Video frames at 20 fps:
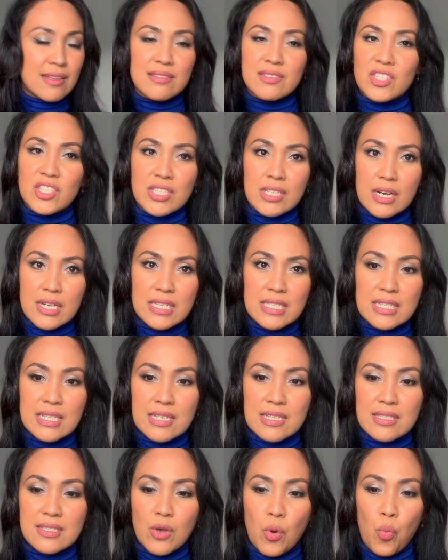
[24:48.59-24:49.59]

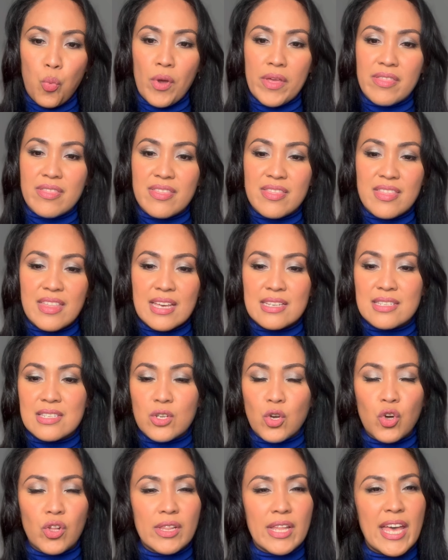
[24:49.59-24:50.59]
started with this
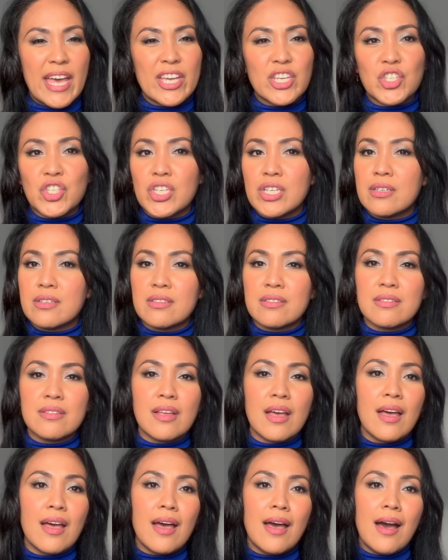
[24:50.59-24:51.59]
collection